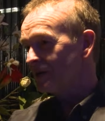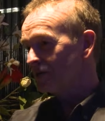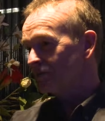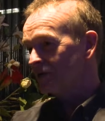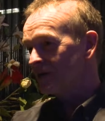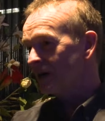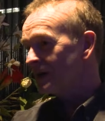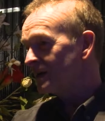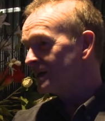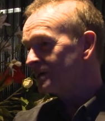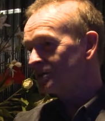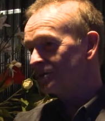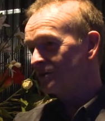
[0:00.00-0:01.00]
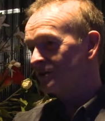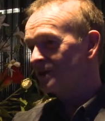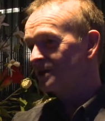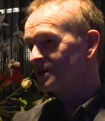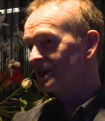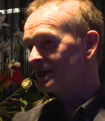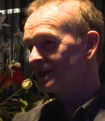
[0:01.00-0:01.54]
of your heart or
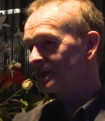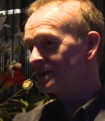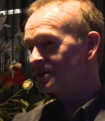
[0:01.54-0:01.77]
things like that.